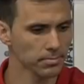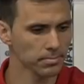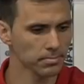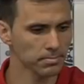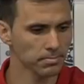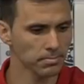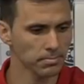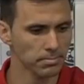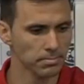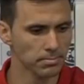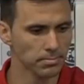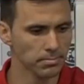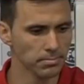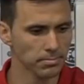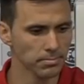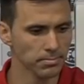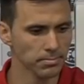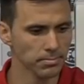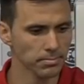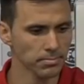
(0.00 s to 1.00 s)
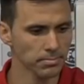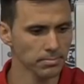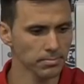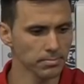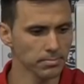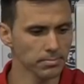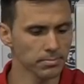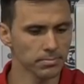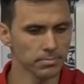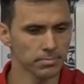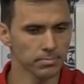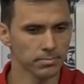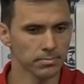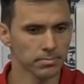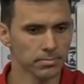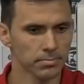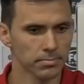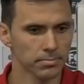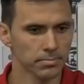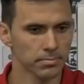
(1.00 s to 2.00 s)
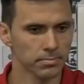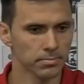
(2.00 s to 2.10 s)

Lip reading: The person shown says nothing.